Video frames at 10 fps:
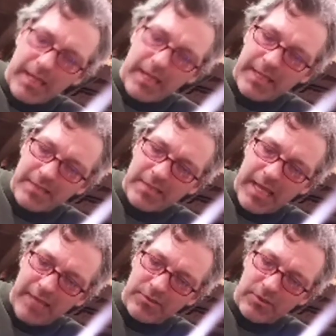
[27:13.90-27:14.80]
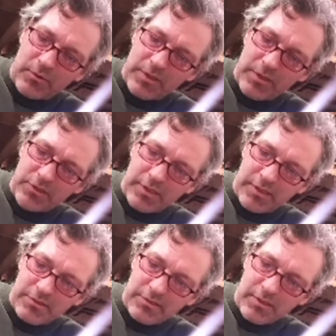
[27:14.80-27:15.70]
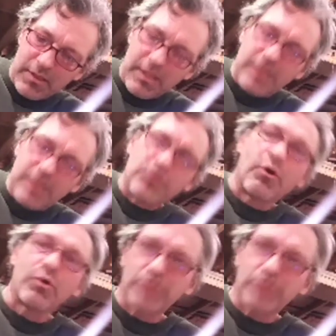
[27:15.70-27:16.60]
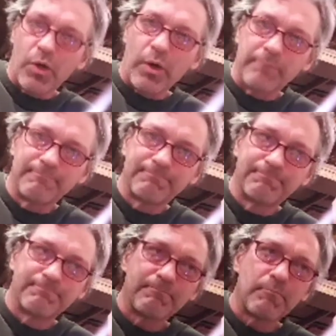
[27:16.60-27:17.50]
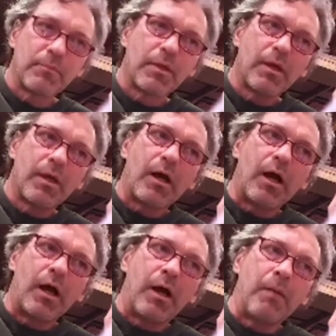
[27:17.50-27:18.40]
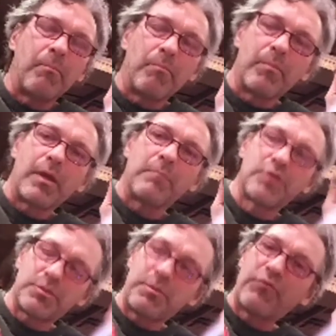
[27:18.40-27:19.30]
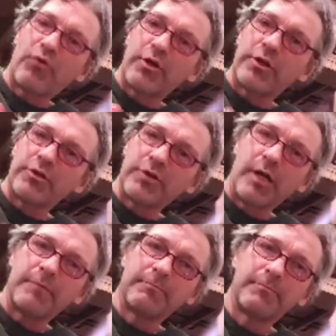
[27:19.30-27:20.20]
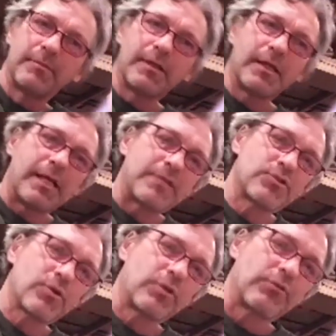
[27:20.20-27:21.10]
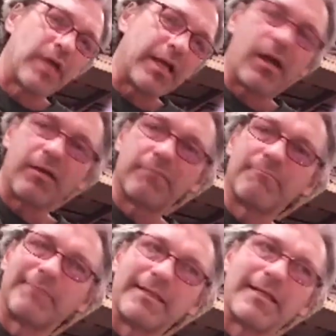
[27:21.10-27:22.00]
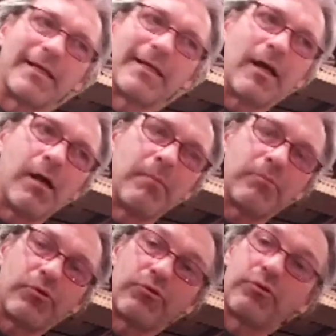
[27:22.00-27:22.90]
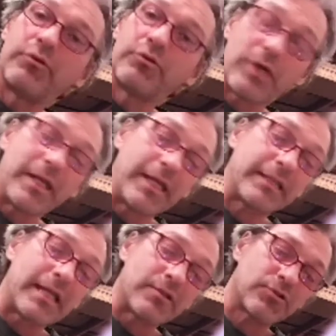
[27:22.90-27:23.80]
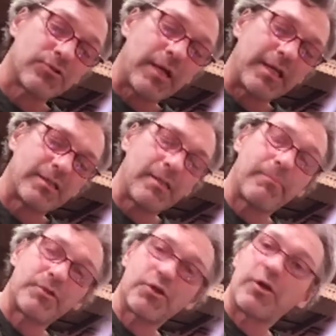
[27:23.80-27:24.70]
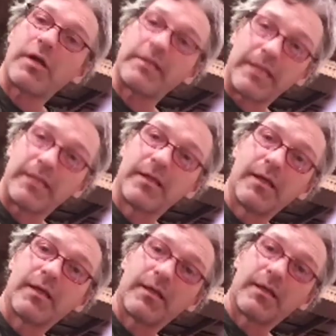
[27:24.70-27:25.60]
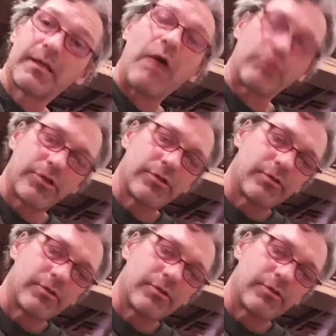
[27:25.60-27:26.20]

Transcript: I guess the answer to the question is, is you go slower. Um, just before you're done, it's sort of like um, you try to hit that striking temperature and then get out.